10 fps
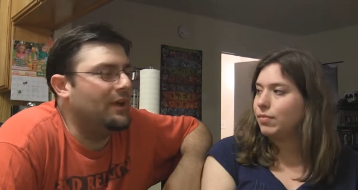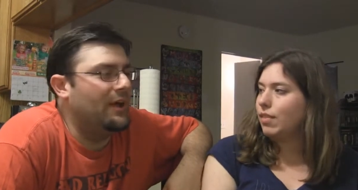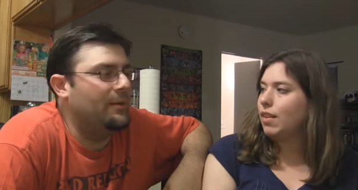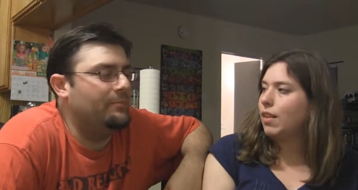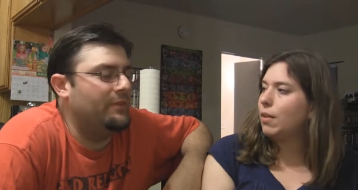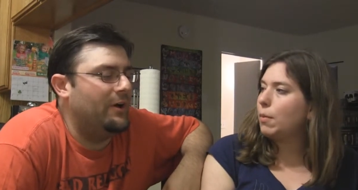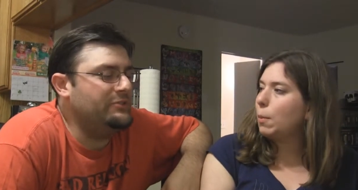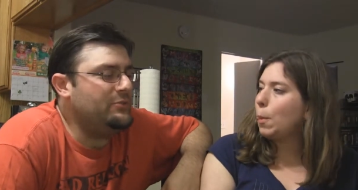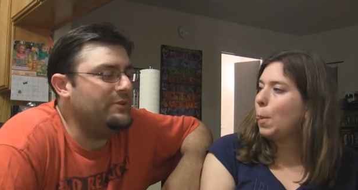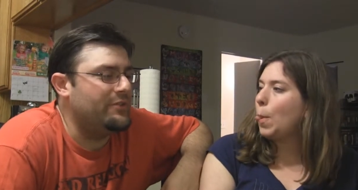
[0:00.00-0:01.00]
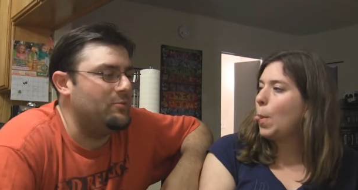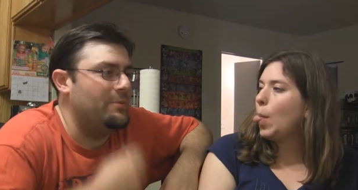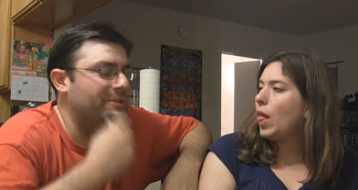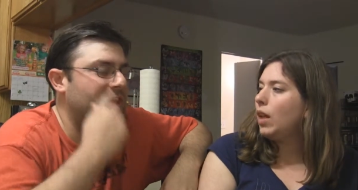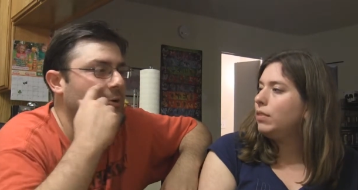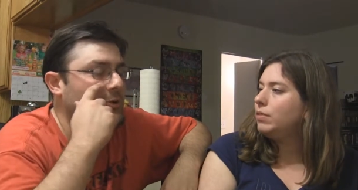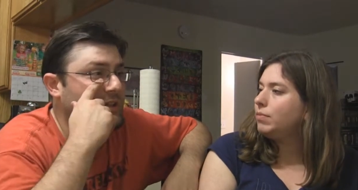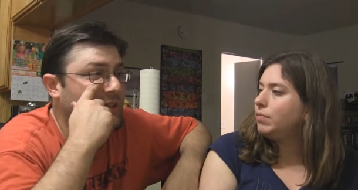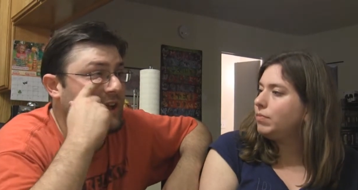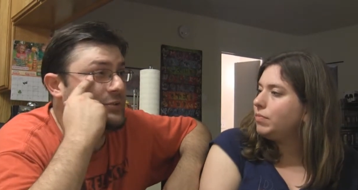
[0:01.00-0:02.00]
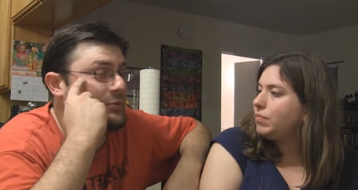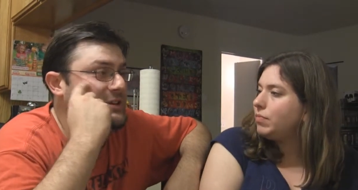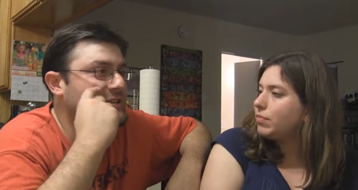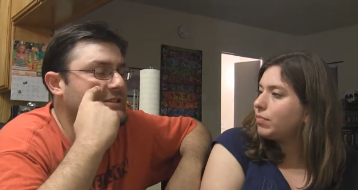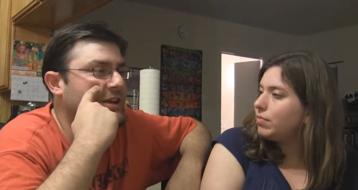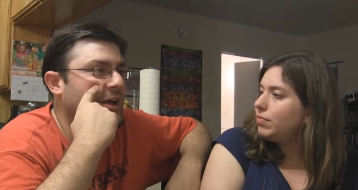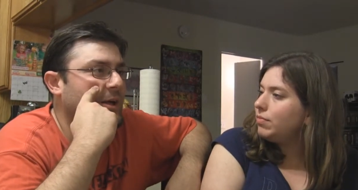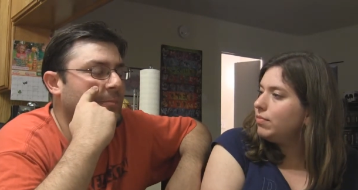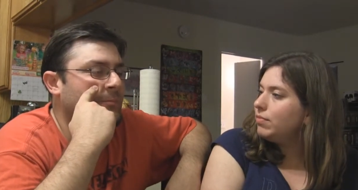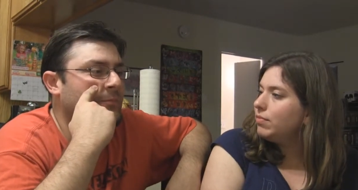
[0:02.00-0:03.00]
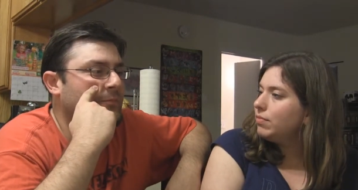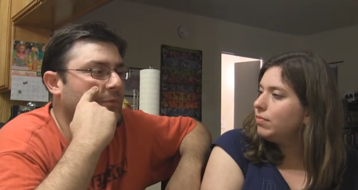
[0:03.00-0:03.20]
Speaker 1: Um, also, another moment that I really liked was um,